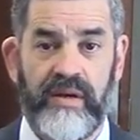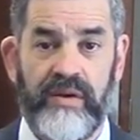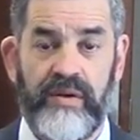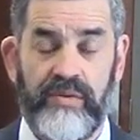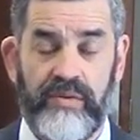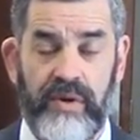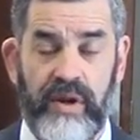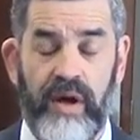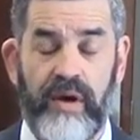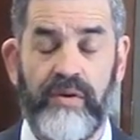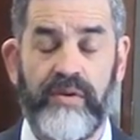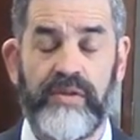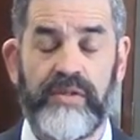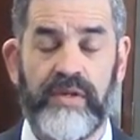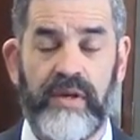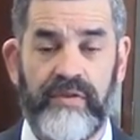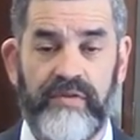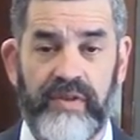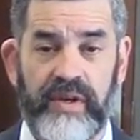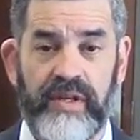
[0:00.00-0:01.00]
who knows
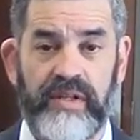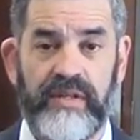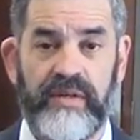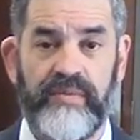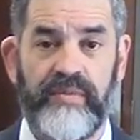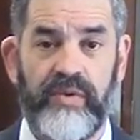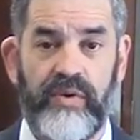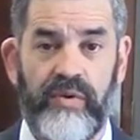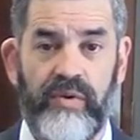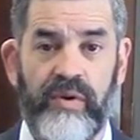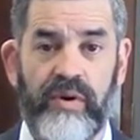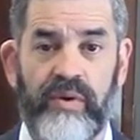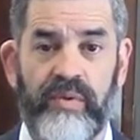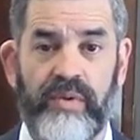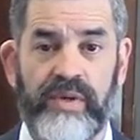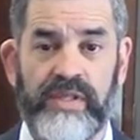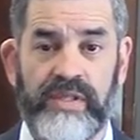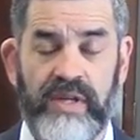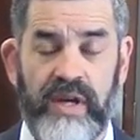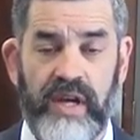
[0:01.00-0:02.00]
a victim or
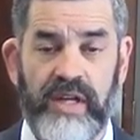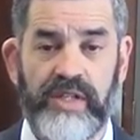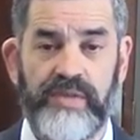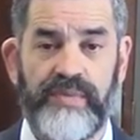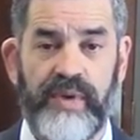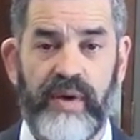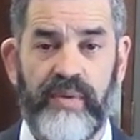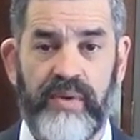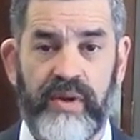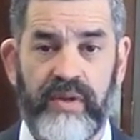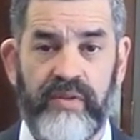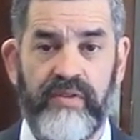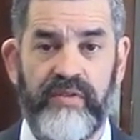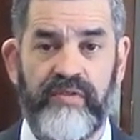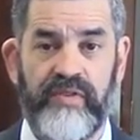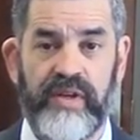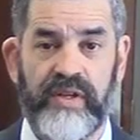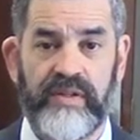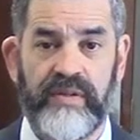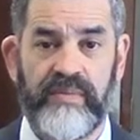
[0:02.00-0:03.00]
was touched by one of
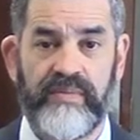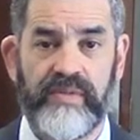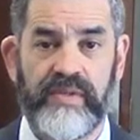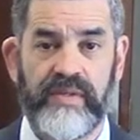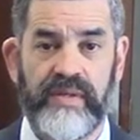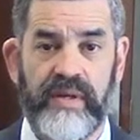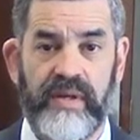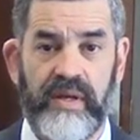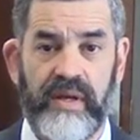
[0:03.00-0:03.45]
the victims.